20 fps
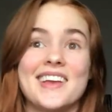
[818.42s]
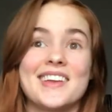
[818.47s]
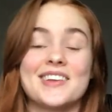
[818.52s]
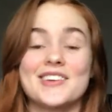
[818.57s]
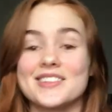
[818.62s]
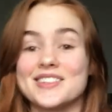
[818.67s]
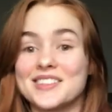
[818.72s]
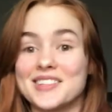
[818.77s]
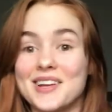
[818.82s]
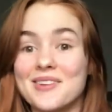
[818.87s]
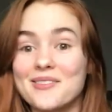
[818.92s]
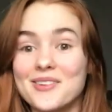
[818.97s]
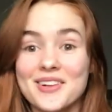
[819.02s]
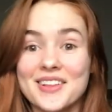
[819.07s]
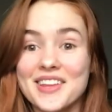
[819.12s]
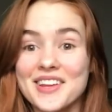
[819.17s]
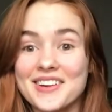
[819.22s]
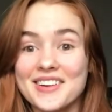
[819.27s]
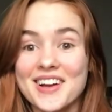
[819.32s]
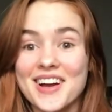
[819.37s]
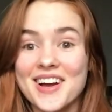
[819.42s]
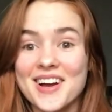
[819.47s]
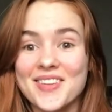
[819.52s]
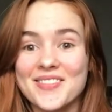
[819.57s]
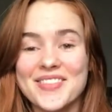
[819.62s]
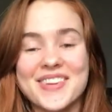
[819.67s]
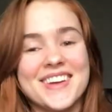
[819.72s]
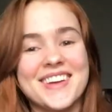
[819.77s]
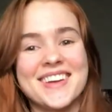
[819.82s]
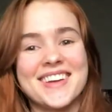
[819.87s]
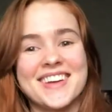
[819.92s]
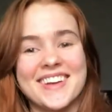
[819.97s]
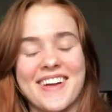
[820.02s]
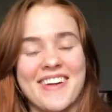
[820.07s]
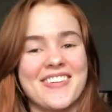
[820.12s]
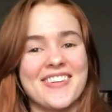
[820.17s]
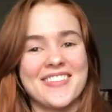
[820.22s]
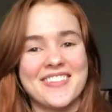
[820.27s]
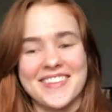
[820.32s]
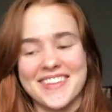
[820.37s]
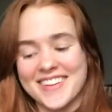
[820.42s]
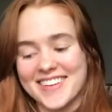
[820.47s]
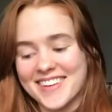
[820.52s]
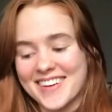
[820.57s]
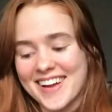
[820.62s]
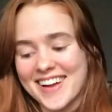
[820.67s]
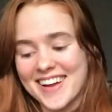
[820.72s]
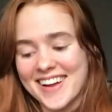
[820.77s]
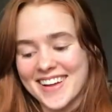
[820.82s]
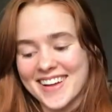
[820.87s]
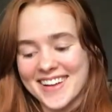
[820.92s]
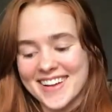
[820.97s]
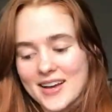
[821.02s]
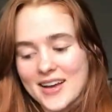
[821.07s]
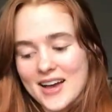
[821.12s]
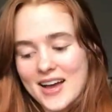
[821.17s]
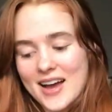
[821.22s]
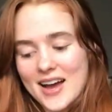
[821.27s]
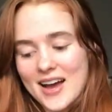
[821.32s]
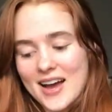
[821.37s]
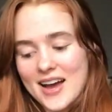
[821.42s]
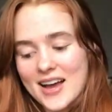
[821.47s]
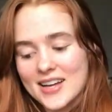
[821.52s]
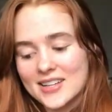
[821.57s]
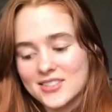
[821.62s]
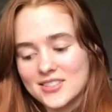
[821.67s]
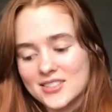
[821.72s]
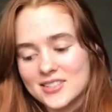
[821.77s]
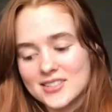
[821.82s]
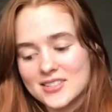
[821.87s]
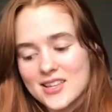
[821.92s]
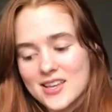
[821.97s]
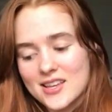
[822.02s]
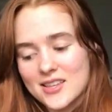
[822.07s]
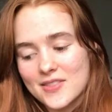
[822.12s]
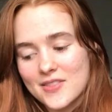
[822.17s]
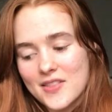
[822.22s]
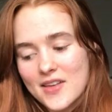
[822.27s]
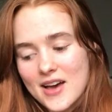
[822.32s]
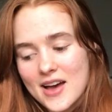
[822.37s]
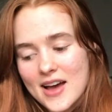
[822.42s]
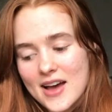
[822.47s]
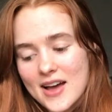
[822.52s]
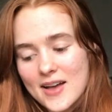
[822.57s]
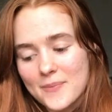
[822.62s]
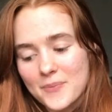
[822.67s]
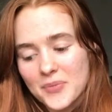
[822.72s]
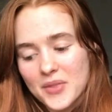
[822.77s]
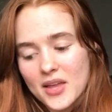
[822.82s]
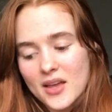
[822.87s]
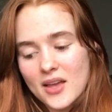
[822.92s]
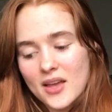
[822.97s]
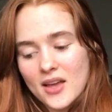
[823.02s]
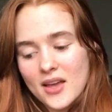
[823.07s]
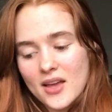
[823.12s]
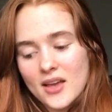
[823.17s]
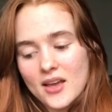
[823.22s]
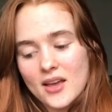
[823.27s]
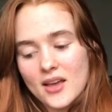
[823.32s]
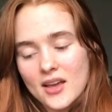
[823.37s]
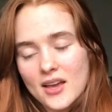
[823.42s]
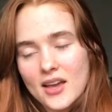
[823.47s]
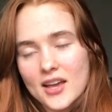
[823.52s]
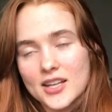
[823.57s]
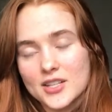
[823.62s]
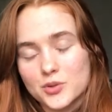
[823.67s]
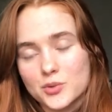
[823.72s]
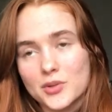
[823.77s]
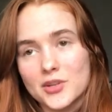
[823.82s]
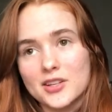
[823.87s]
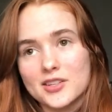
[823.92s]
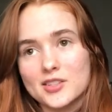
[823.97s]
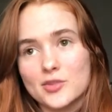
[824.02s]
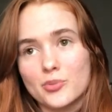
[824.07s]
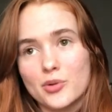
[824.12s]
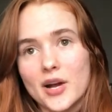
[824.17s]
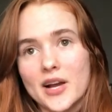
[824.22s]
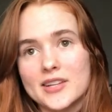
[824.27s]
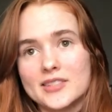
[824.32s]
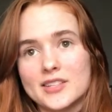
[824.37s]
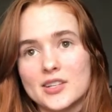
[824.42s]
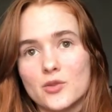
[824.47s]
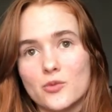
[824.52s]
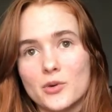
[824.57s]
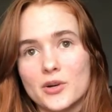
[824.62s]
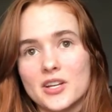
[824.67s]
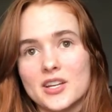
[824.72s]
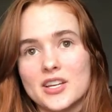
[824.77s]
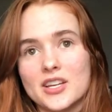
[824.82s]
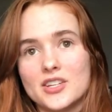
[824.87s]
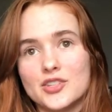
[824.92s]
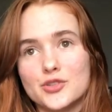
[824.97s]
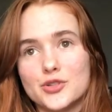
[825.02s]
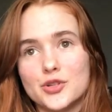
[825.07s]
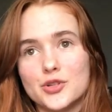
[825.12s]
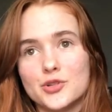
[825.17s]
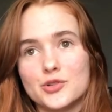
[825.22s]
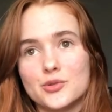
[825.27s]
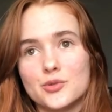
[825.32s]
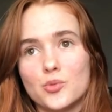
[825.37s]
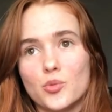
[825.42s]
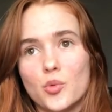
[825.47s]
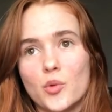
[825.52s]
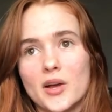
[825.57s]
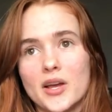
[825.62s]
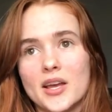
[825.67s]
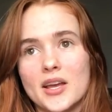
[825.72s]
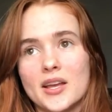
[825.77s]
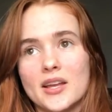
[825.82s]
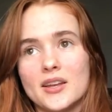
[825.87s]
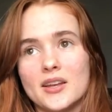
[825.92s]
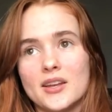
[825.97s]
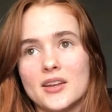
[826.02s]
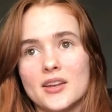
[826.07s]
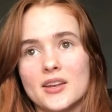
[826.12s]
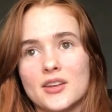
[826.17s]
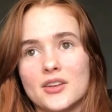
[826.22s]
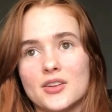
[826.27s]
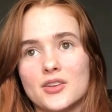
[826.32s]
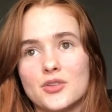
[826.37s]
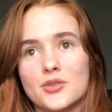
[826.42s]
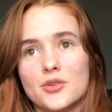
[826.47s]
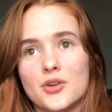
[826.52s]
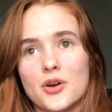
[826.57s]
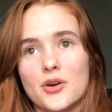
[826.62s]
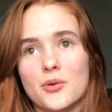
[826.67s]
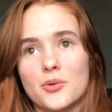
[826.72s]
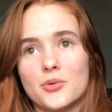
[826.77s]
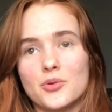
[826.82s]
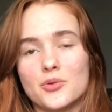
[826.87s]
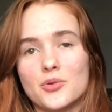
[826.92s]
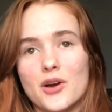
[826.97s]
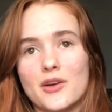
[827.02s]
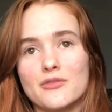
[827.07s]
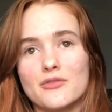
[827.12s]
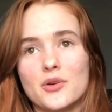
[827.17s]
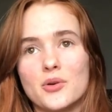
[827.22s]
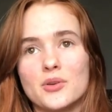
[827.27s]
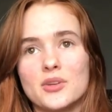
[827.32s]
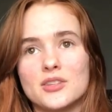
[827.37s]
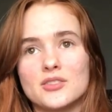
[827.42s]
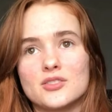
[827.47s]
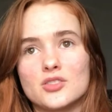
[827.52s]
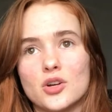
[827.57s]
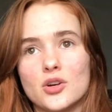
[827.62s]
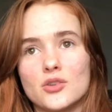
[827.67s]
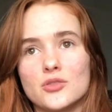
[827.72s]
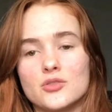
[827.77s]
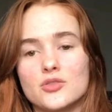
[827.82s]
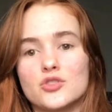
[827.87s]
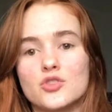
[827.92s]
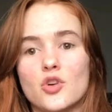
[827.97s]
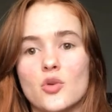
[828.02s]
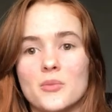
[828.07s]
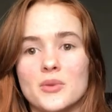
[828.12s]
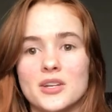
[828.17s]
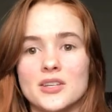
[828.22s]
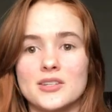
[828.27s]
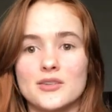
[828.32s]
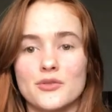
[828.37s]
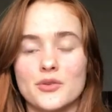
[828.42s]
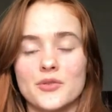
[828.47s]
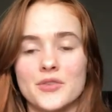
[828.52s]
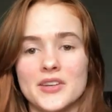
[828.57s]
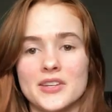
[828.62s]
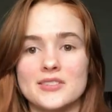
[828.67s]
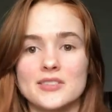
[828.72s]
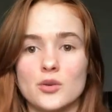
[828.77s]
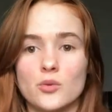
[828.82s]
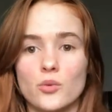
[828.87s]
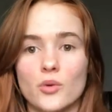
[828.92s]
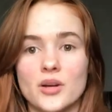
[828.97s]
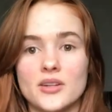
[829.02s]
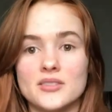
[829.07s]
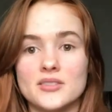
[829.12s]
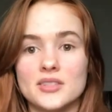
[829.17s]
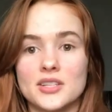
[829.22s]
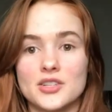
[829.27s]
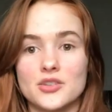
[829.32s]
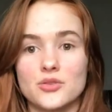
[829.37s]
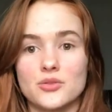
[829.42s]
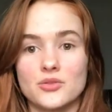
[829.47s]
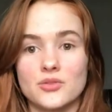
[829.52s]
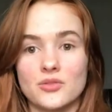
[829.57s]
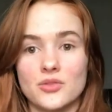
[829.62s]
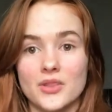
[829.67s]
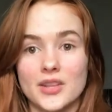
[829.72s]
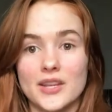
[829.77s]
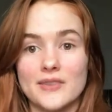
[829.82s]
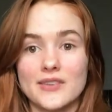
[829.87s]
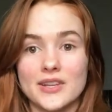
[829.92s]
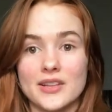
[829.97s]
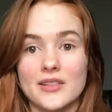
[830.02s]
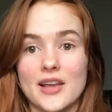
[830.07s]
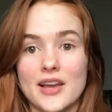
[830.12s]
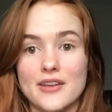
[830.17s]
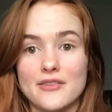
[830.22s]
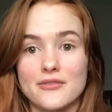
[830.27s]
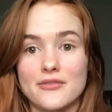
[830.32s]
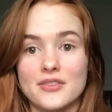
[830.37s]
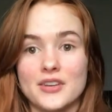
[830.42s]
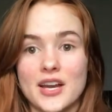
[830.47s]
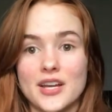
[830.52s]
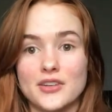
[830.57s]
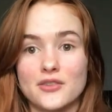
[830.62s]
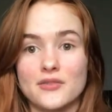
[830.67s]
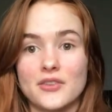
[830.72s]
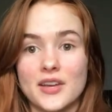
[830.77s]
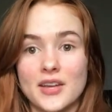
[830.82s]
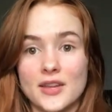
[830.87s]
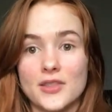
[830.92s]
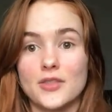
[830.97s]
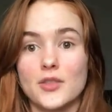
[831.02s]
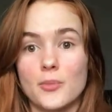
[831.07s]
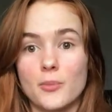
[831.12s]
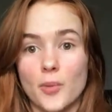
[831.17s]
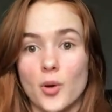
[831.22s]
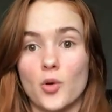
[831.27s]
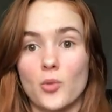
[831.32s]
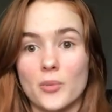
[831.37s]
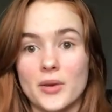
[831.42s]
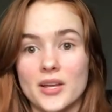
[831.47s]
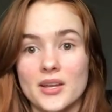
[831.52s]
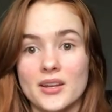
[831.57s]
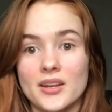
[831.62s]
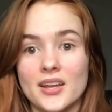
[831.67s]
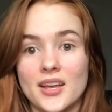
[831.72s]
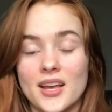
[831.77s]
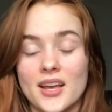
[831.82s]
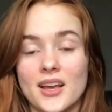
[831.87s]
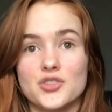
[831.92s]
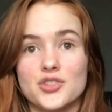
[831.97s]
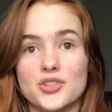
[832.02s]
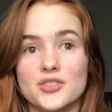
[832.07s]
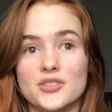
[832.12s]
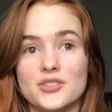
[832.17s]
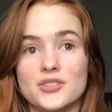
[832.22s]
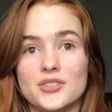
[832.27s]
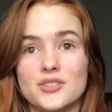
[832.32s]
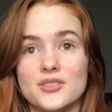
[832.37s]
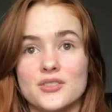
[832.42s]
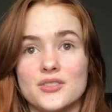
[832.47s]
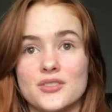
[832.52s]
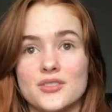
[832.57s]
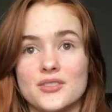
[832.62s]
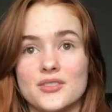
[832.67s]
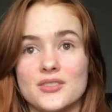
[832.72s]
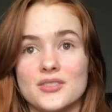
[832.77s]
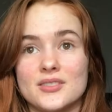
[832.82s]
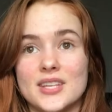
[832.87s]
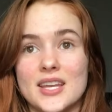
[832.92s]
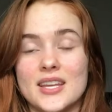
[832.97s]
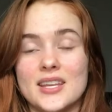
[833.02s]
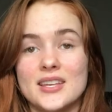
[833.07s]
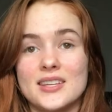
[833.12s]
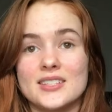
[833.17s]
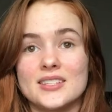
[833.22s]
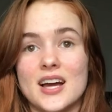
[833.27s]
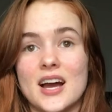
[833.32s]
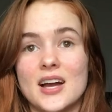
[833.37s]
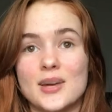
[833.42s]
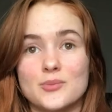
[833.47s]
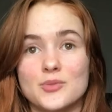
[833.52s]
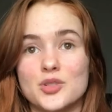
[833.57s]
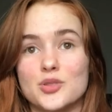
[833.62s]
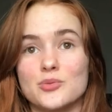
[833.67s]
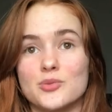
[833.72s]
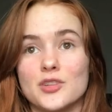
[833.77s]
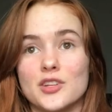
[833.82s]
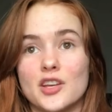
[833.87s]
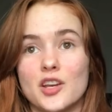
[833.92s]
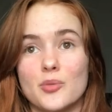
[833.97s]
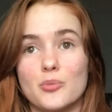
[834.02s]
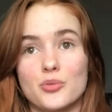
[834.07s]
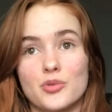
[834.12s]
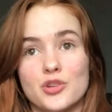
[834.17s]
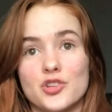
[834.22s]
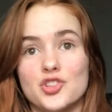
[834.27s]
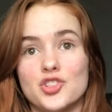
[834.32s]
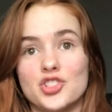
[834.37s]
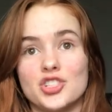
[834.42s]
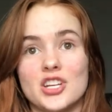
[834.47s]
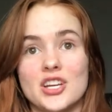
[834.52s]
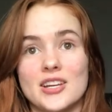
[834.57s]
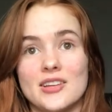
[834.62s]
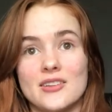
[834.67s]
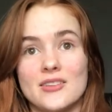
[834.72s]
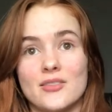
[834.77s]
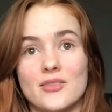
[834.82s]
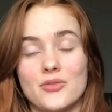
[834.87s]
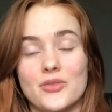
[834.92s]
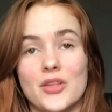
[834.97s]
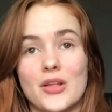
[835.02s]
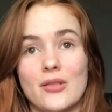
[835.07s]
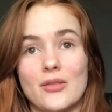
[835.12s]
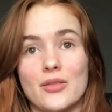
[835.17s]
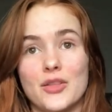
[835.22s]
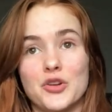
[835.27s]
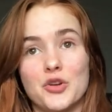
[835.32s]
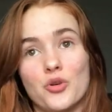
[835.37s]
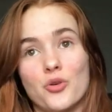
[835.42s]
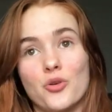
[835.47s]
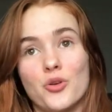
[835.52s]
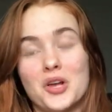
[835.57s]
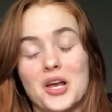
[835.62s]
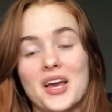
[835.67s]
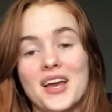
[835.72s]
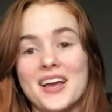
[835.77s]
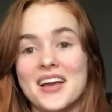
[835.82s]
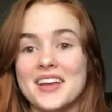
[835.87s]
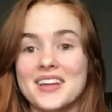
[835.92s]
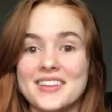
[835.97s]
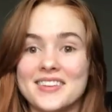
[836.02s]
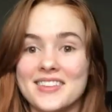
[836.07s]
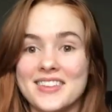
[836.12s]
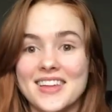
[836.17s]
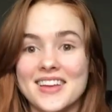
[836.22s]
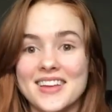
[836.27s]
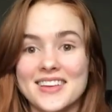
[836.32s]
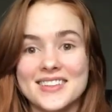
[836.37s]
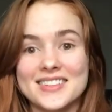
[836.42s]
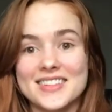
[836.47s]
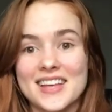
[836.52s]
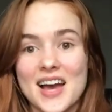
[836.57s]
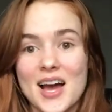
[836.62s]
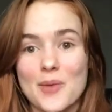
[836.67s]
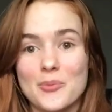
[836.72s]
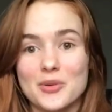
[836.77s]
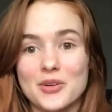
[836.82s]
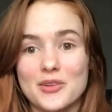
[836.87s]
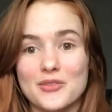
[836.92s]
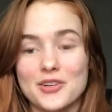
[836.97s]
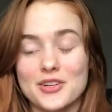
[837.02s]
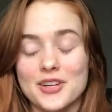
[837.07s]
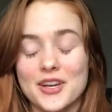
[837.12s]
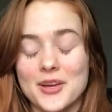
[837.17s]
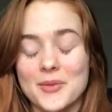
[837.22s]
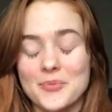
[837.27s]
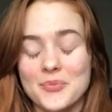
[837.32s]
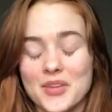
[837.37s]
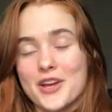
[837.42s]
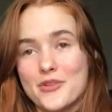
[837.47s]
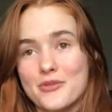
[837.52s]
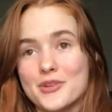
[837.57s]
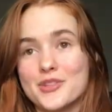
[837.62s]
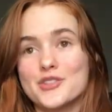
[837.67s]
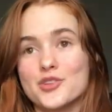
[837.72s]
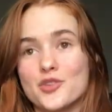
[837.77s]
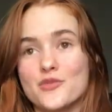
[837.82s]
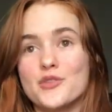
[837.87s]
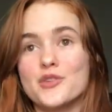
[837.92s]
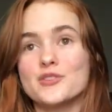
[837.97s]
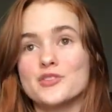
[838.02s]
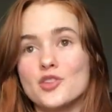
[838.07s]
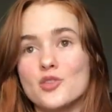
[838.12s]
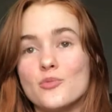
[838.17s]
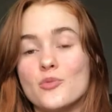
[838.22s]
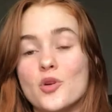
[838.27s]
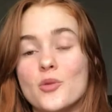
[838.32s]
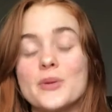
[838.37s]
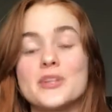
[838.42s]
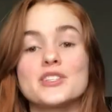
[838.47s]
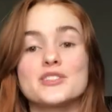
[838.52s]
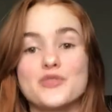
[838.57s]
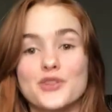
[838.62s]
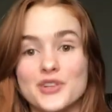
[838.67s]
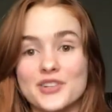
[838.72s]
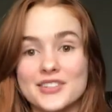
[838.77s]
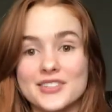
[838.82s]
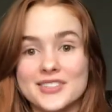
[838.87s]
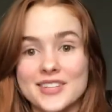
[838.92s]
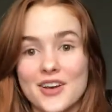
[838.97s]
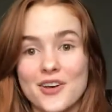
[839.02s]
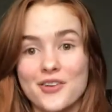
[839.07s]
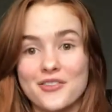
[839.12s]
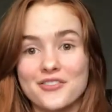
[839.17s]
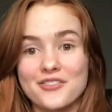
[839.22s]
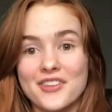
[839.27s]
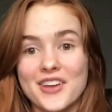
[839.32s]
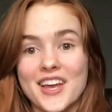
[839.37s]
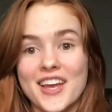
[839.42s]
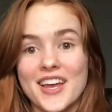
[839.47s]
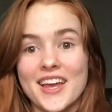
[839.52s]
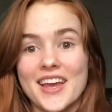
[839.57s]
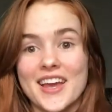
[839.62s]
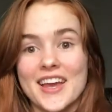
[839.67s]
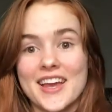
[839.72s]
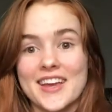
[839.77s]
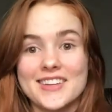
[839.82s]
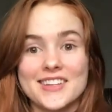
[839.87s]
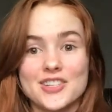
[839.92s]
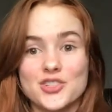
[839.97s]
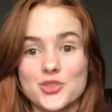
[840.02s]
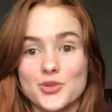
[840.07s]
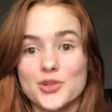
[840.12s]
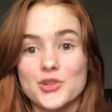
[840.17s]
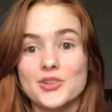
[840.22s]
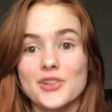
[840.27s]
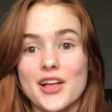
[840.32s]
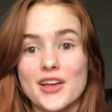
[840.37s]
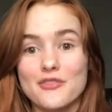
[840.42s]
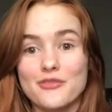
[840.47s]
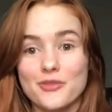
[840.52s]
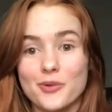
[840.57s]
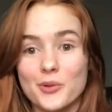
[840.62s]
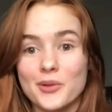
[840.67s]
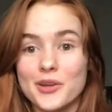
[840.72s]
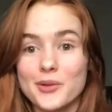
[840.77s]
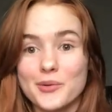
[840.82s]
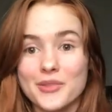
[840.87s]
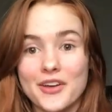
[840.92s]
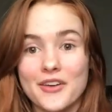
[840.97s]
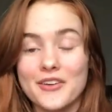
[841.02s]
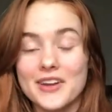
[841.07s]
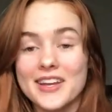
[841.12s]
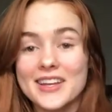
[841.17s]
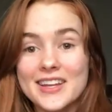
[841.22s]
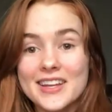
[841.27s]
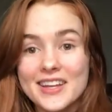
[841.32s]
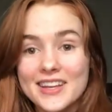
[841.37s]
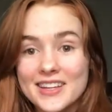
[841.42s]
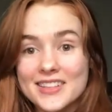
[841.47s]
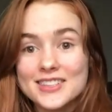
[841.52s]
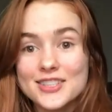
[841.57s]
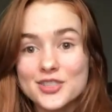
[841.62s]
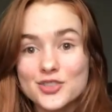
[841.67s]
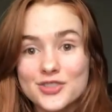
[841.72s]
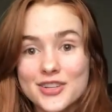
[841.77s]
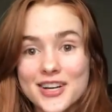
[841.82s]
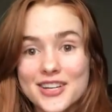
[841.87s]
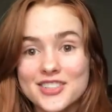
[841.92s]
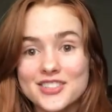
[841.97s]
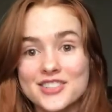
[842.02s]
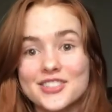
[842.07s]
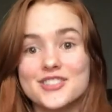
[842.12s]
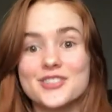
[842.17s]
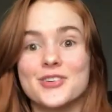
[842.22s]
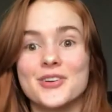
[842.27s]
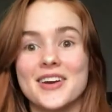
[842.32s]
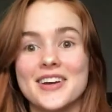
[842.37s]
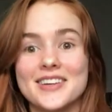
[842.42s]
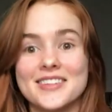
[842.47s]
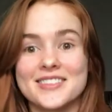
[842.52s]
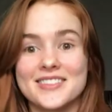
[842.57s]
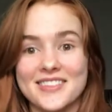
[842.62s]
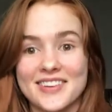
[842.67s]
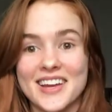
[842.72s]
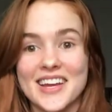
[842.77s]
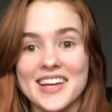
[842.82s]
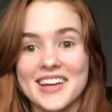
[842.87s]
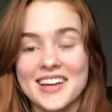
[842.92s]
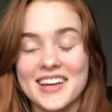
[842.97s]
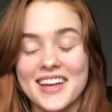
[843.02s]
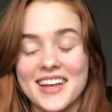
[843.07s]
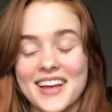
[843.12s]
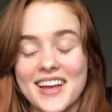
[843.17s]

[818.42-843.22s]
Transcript: Your skin will clear up. It will be great. I just think that it's really surprising what it can do when, you know, you're not focused on so many different things at once and you're living life kind of in the moment and just taking time to really appreciate the little things that happen every day. Reserve those little moments for yourself and enjoy your life fully without any distractions, you guys, okay?